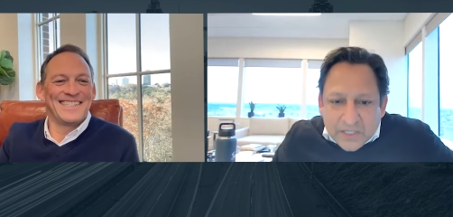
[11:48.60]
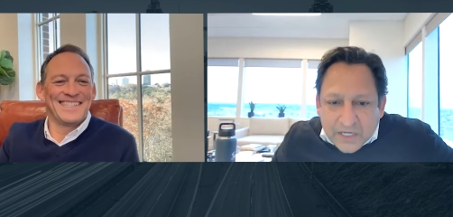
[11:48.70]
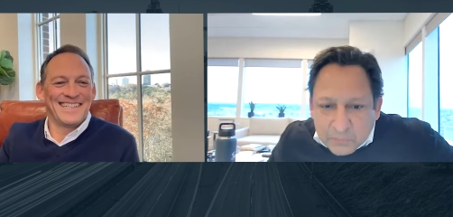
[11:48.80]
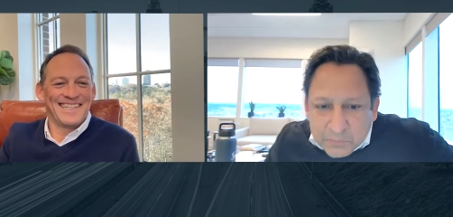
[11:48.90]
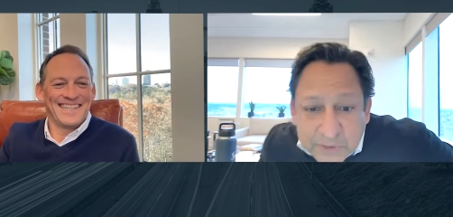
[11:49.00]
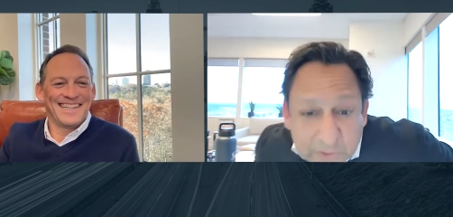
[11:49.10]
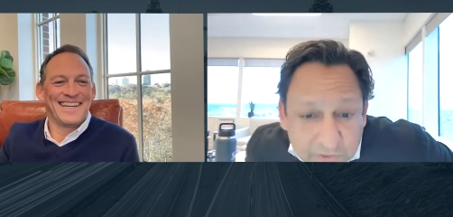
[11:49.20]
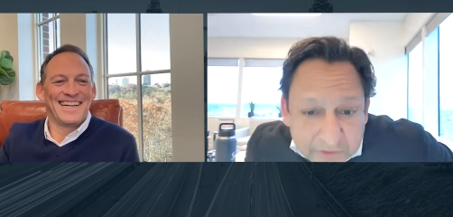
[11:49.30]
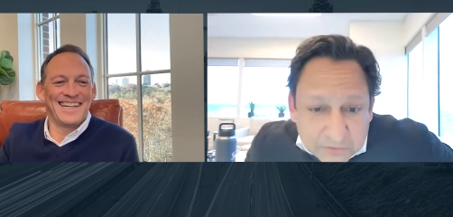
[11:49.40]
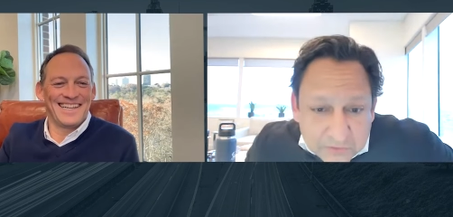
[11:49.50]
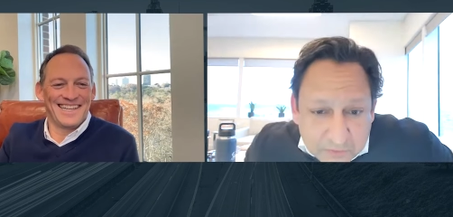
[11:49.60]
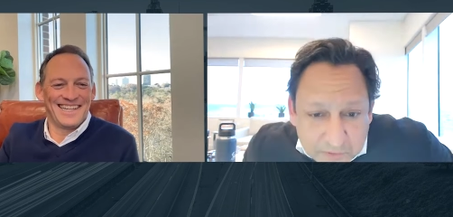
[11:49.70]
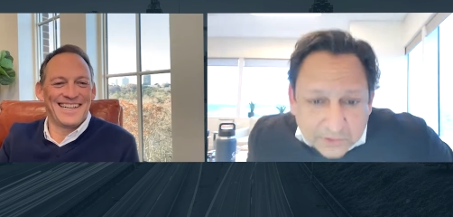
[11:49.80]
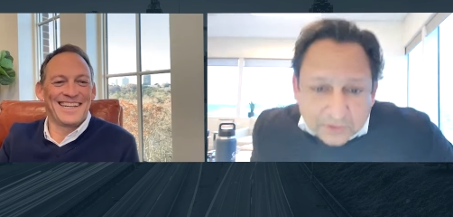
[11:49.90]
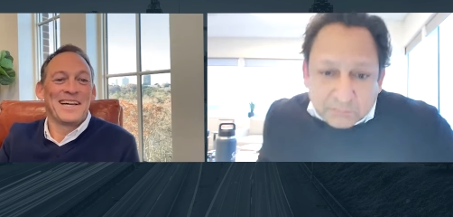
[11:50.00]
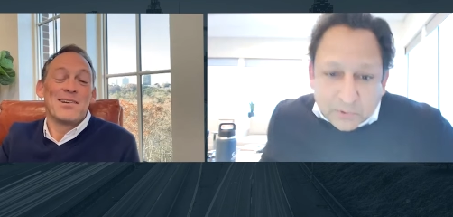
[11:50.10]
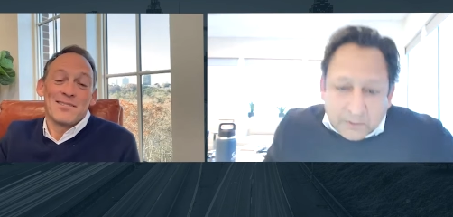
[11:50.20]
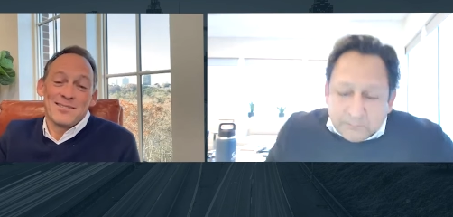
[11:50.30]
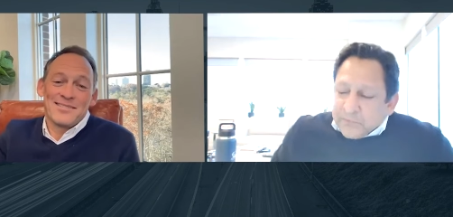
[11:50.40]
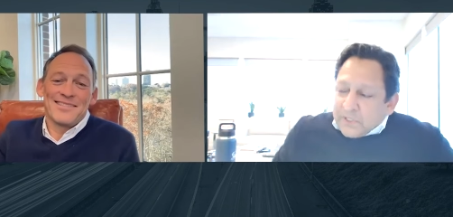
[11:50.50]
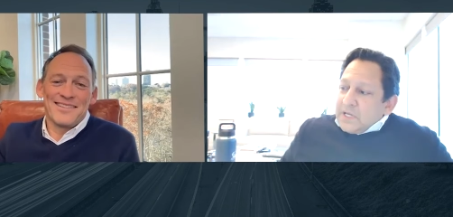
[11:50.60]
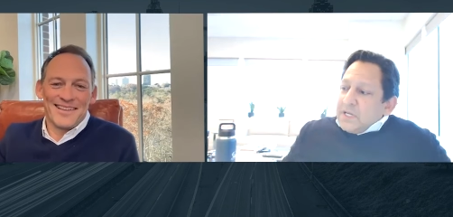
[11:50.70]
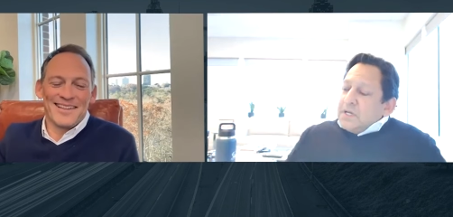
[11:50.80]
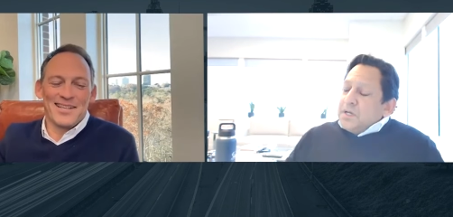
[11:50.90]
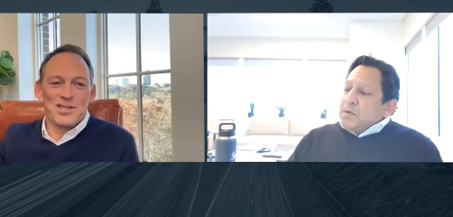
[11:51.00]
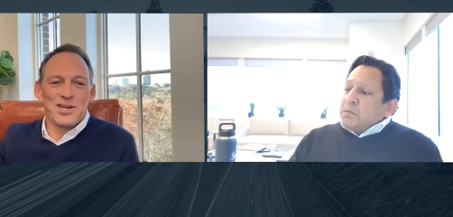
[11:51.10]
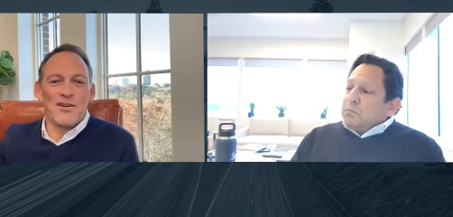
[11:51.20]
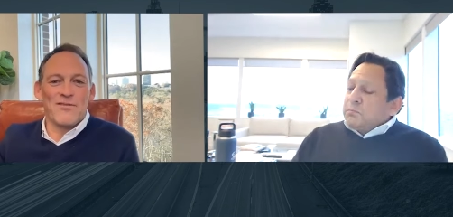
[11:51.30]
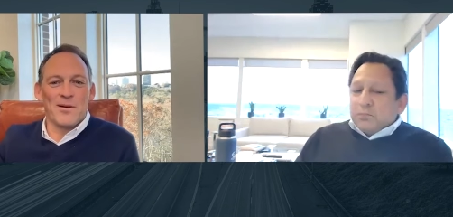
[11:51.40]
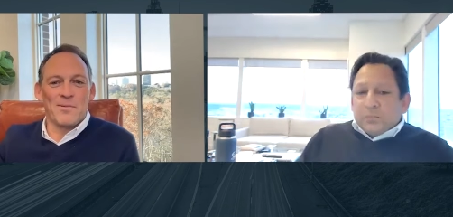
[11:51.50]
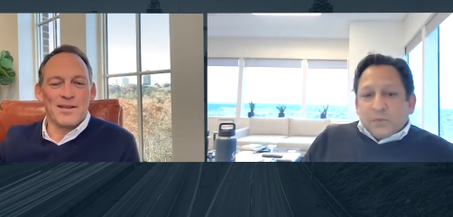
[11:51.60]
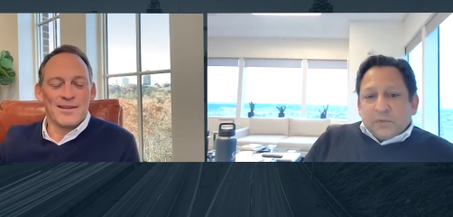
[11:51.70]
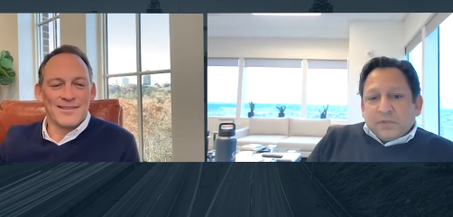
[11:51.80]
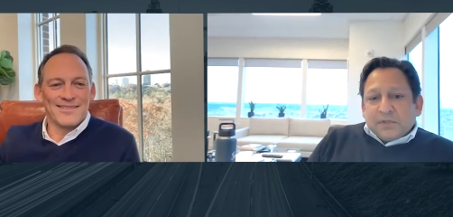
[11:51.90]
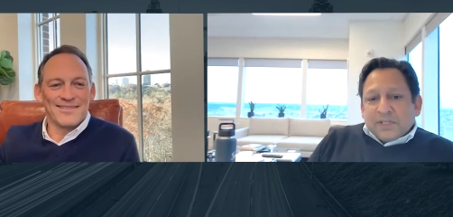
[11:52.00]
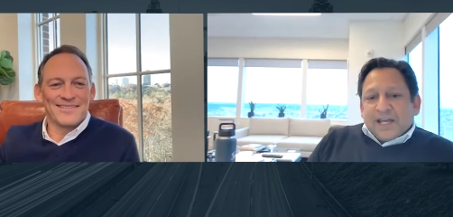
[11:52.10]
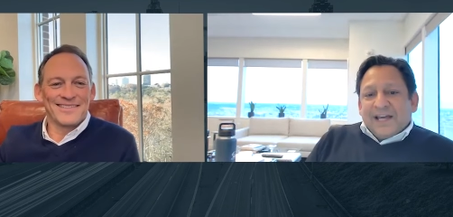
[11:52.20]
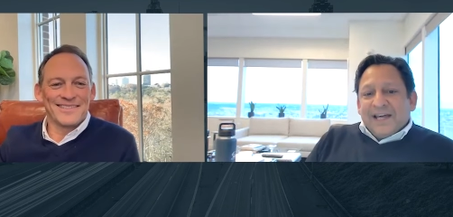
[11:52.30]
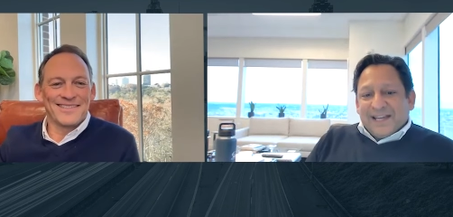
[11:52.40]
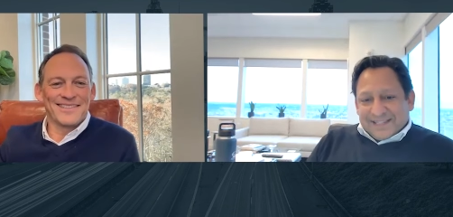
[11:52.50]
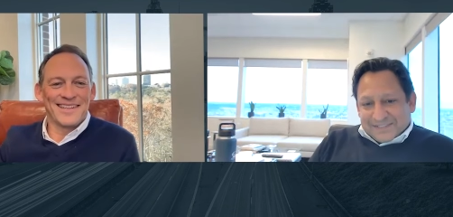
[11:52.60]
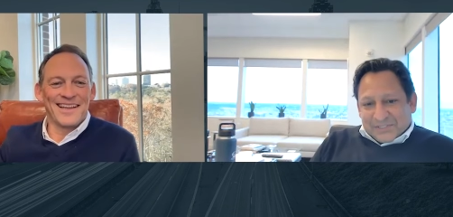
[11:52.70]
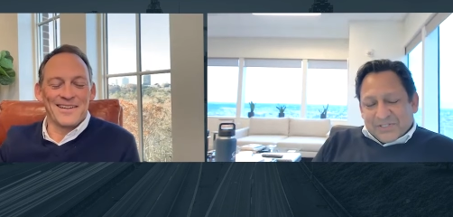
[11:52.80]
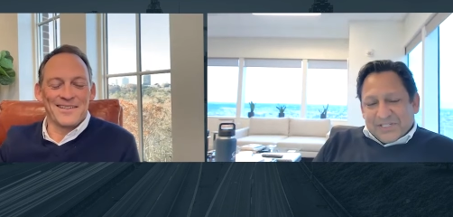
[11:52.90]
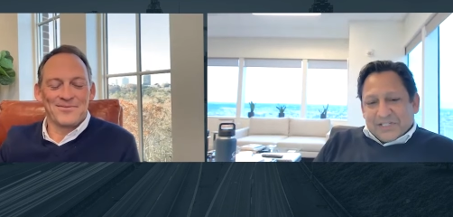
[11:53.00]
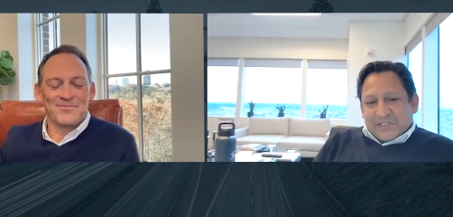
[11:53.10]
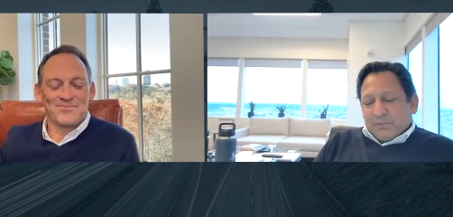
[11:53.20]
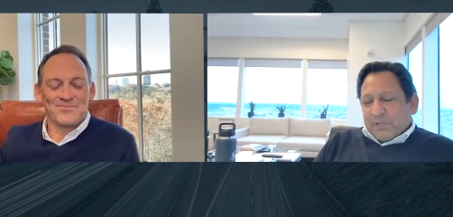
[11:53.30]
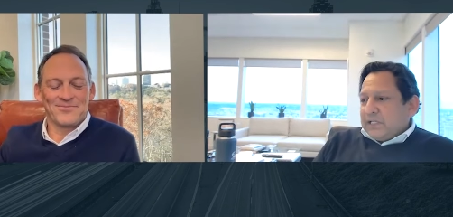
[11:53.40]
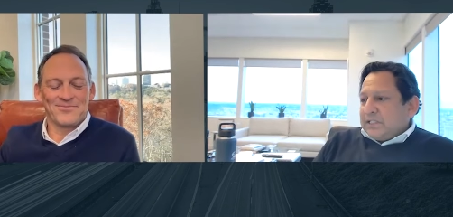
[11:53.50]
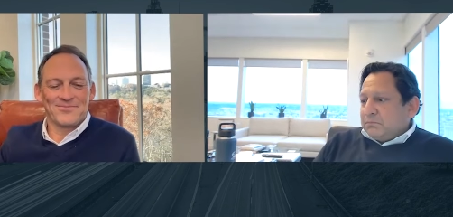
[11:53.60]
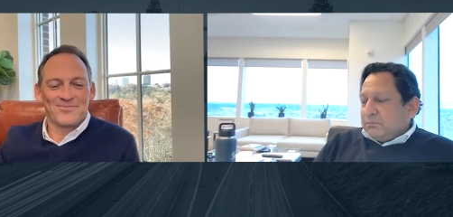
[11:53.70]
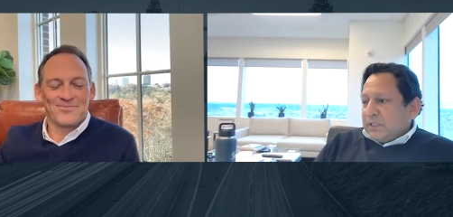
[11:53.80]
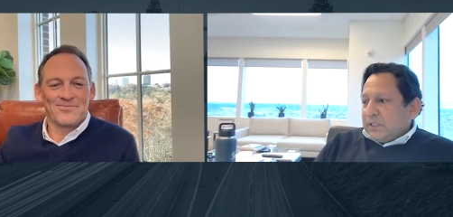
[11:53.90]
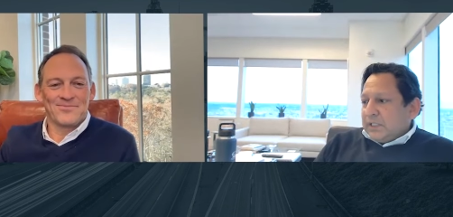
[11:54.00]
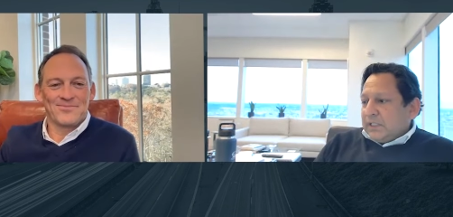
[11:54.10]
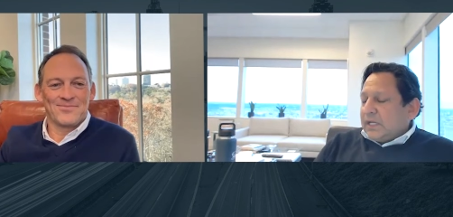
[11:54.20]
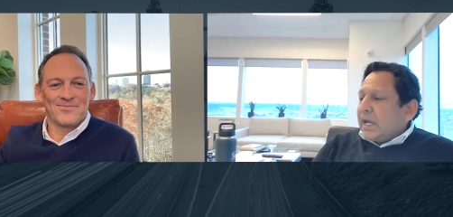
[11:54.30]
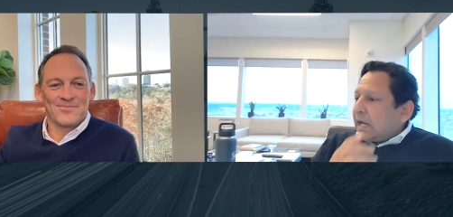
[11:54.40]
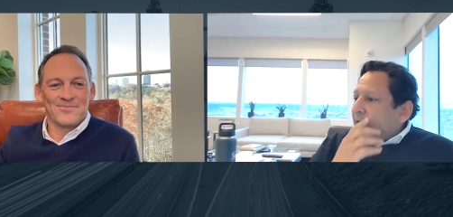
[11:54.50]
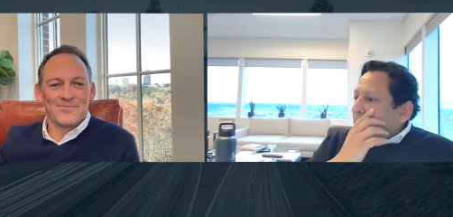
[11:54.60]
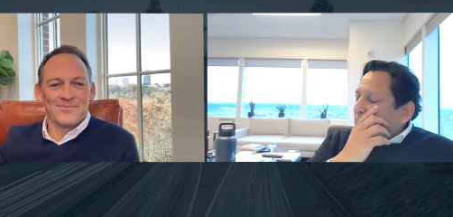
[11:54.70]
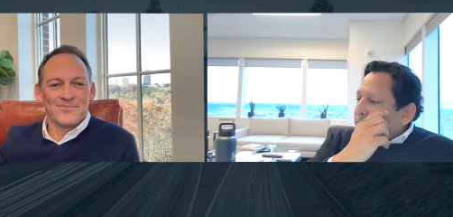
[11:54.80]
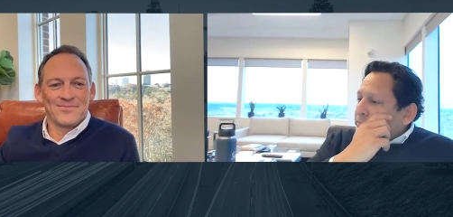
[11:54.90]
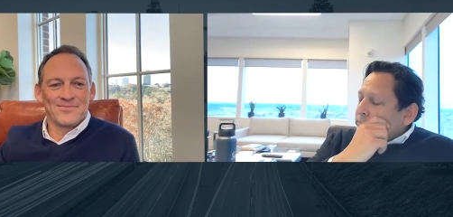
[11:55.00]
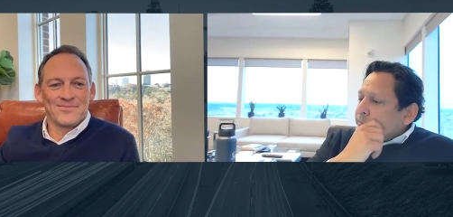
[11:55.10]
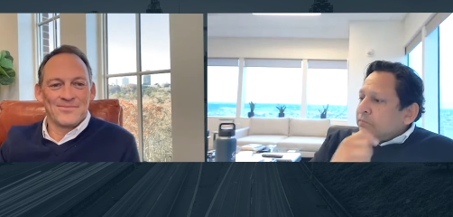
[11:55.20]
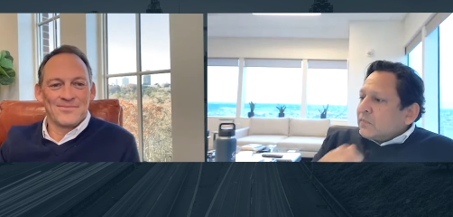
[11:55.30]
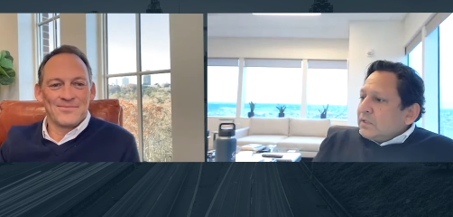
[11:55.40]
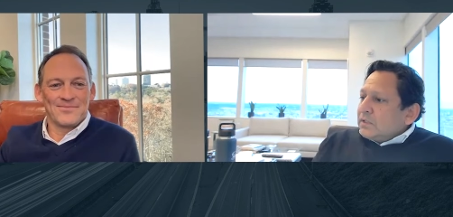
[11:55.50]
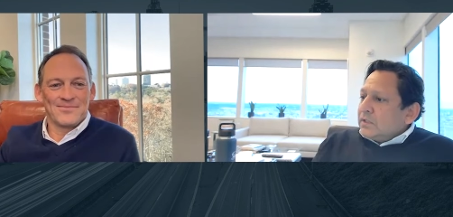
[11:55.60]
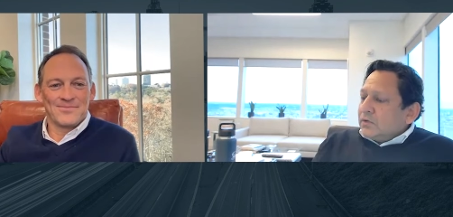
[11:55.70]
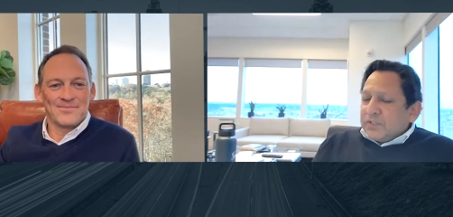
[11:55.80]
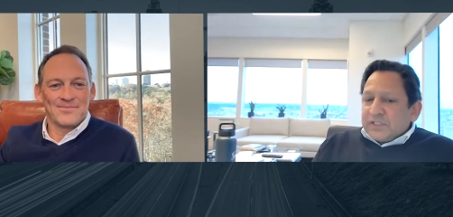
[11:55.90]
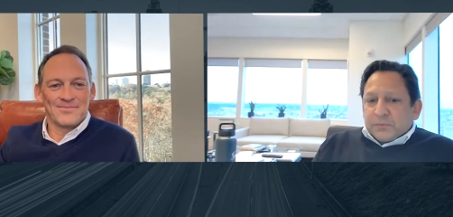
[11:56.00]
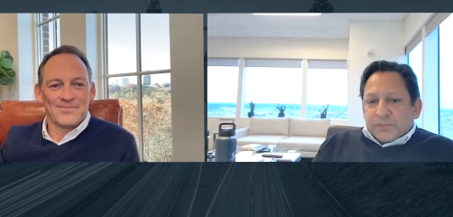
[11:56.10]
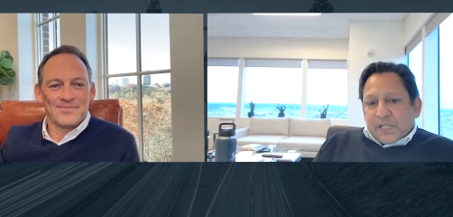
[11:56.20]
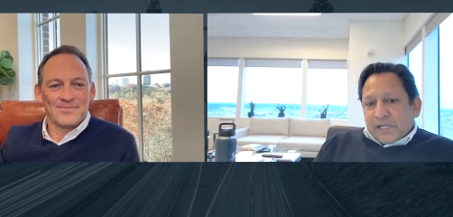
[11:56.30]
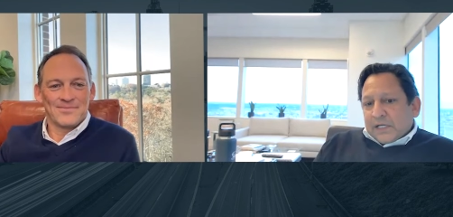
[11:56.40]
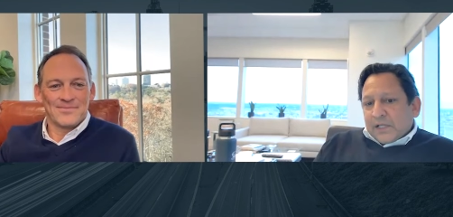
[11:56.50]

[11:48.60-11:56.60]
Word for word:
Speaker 1: that would be learning to throw a curveball
Speaker 2: in the Shah family.
Speaker 1: Yeah. So he explained to me how, you know, this was like